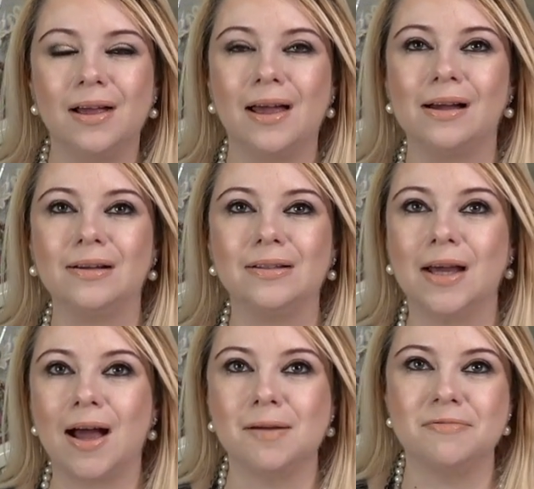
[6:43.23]
and
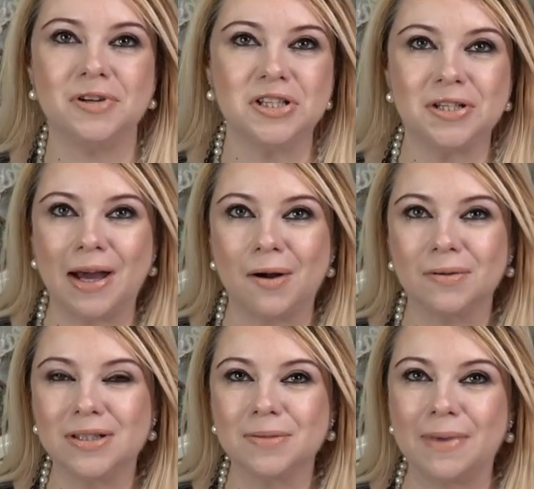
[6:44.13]
I reached
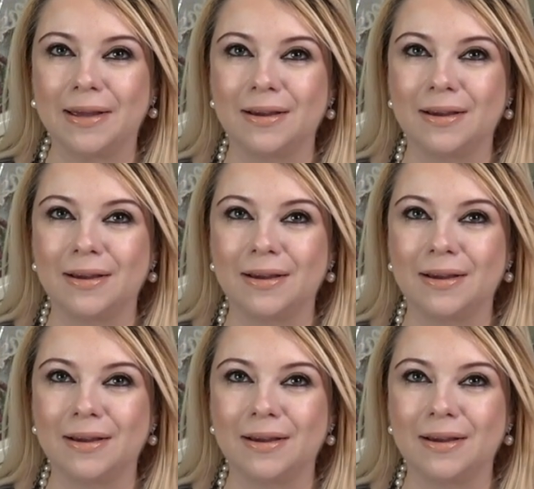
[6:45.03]
out to my